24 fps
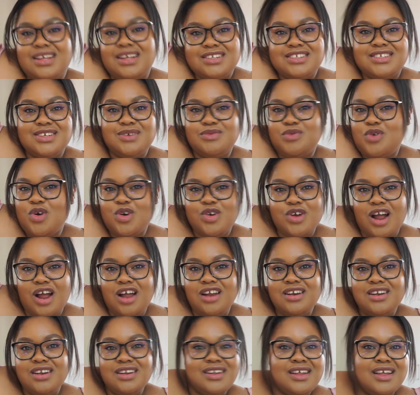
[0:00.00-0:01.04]
to walk
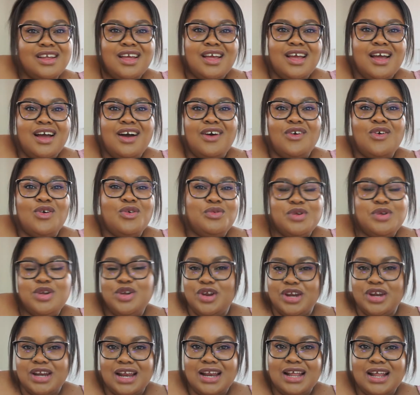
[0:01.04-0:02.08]
around, or when
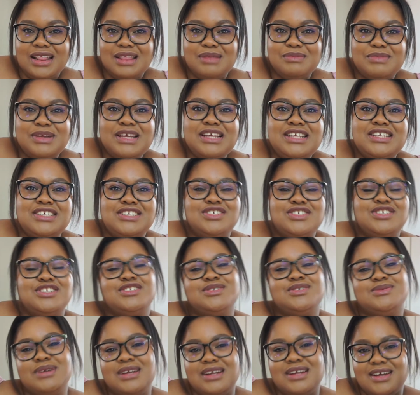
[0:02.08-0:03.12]
you're done at the beach, you
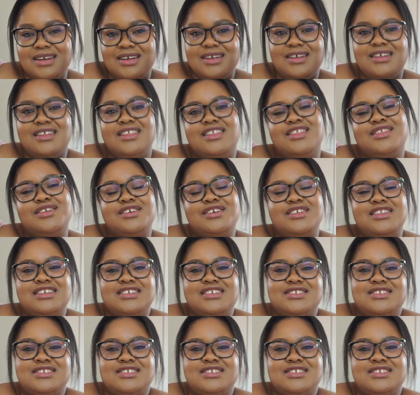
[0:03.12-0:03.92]
just want to throw this